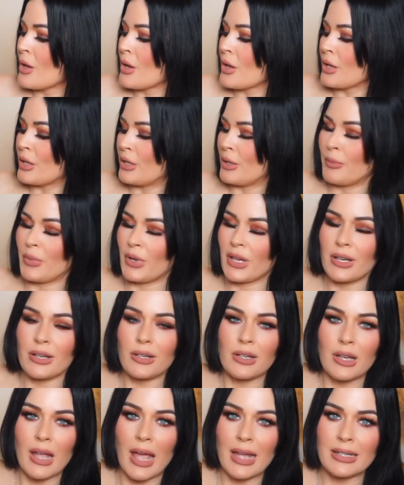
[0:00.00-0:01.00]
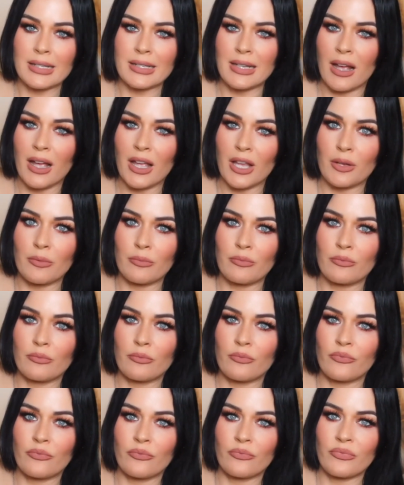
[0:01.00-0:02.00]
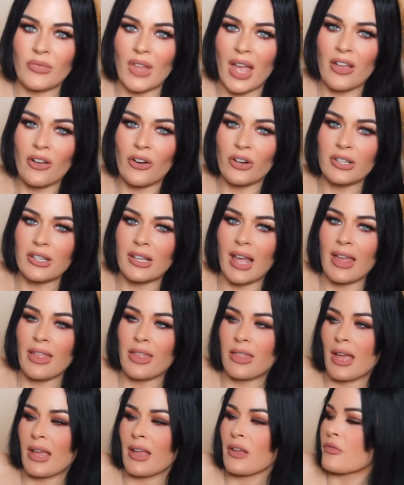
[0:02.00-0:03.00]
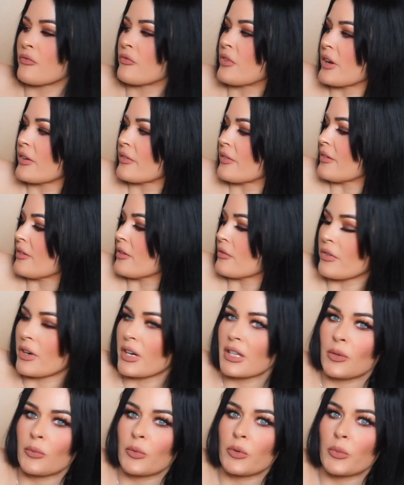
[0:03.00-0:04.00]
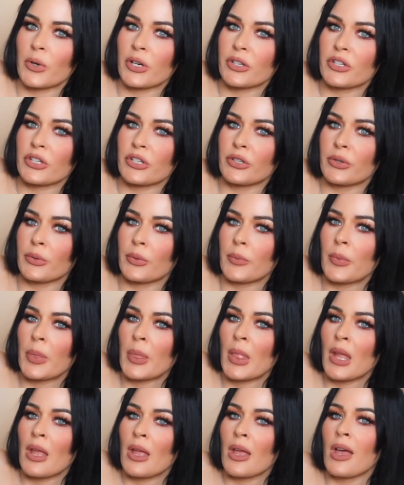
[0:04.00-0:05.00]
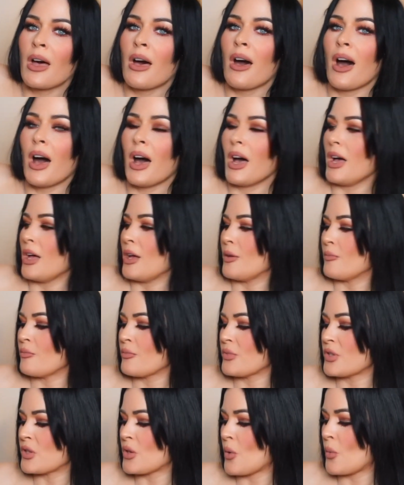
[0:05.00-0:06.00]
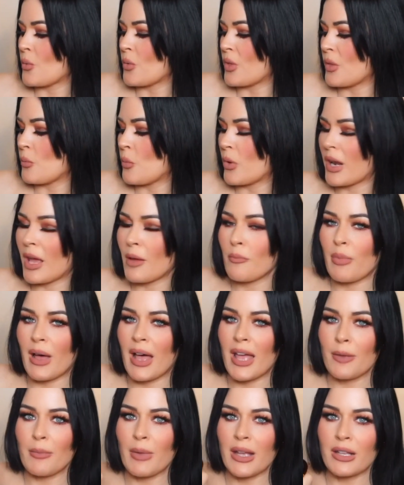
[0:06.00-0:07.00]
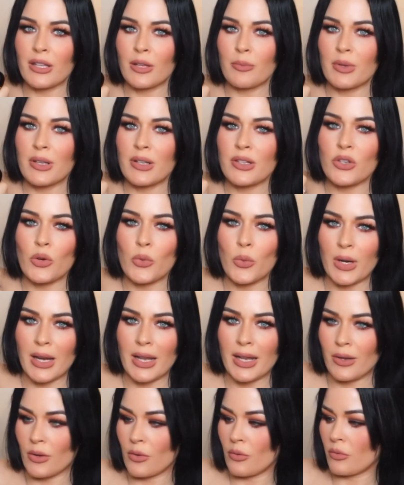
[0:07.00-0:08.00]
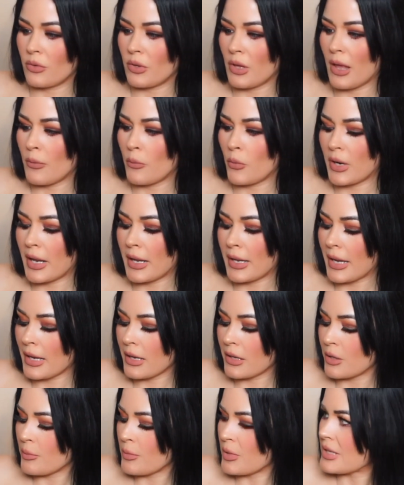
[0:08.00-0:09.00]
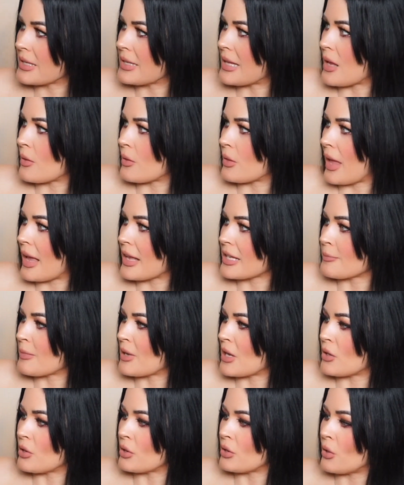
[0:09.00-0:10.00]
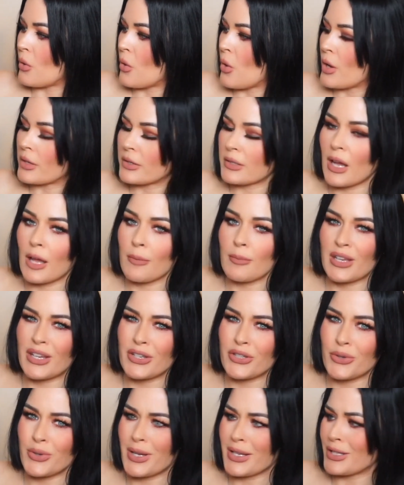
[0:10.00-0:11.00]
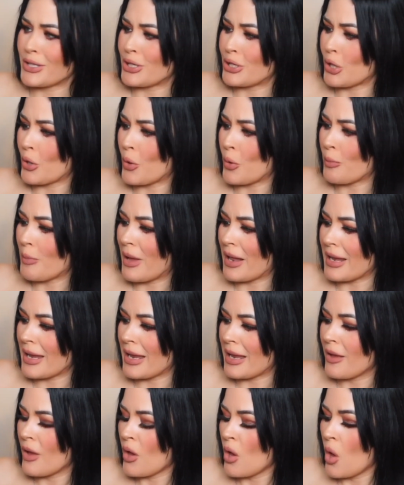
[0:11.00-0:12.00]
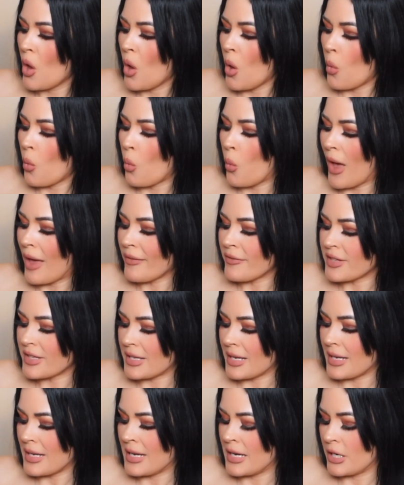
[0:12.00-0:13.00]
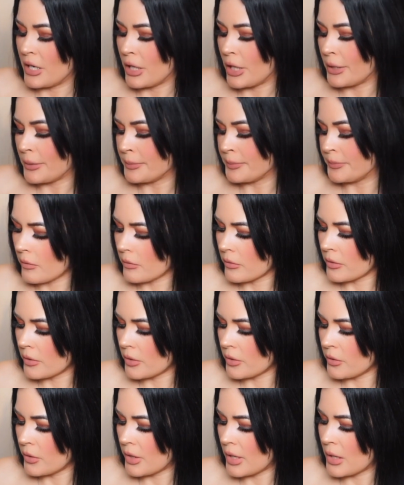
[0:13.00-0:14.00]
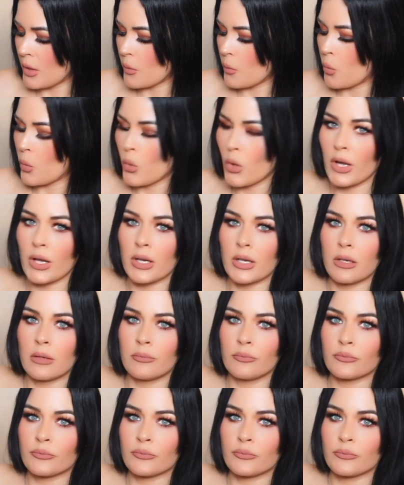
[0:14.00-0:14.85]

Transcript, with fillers: clip-in at a time. I very rarely would wear two. So when I buy my clip-ins or when I get clip-ins, they last me a long time because you get so many wefts in here. You're getting 1,